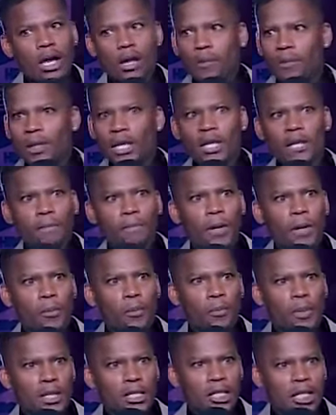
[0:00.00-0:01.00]
I don't be in them
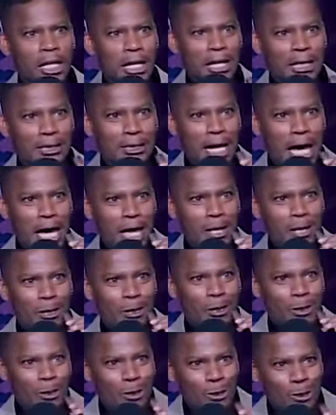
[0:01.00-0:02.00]
people business like
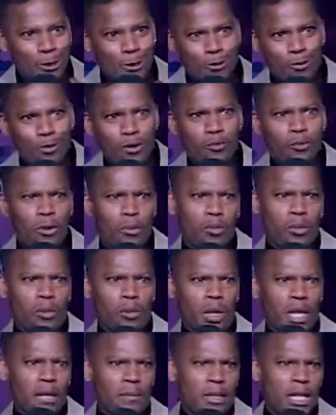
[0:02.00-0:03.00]
that. Wait,
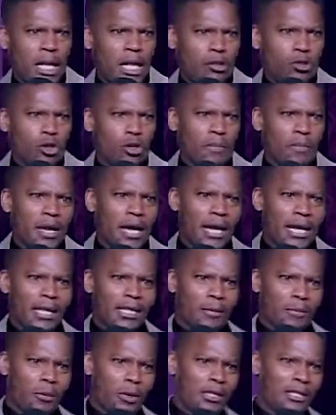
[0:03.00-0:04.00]
wait, wait a minute. Ain't you the
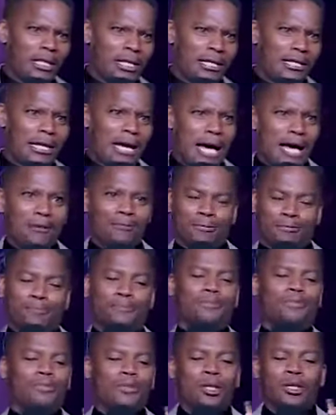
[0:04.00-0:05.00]
man let the president die?
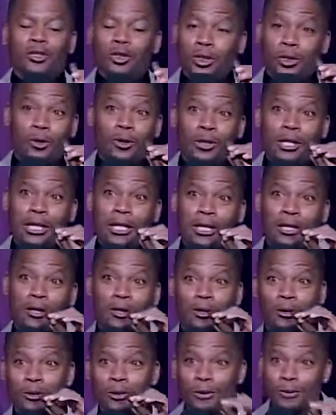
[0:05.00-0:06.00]
Mm-hmm. Sure
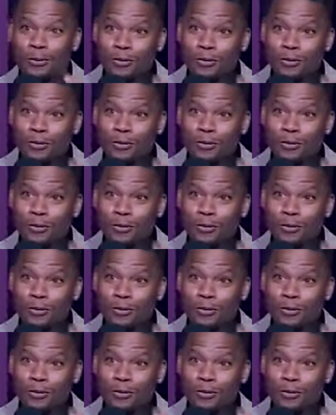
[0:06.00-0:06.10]
is.